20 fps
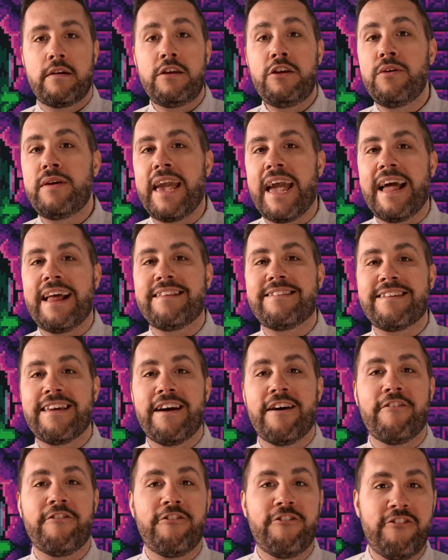You can't
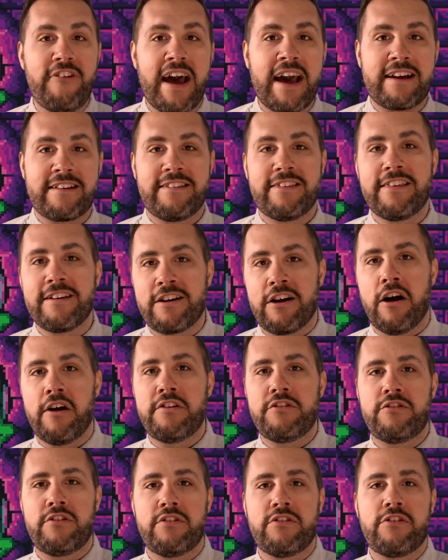affect the
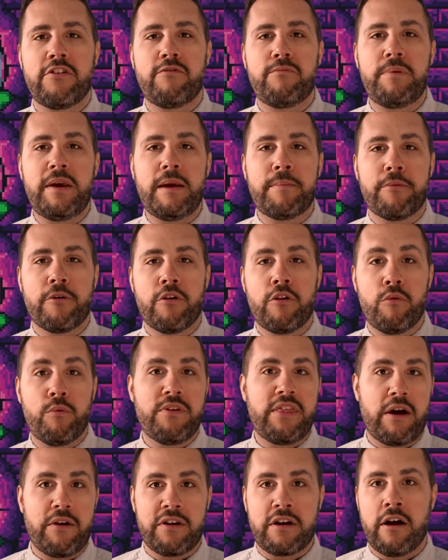conscience of people
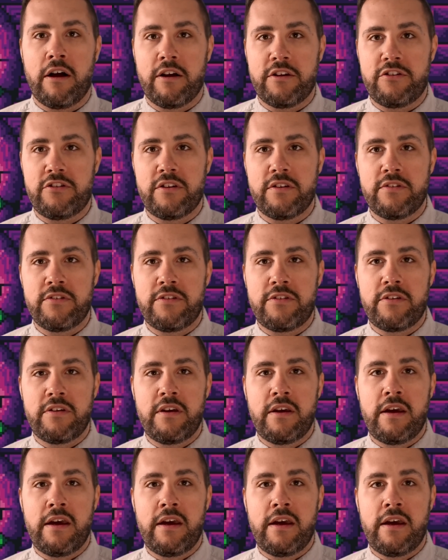without a conscience.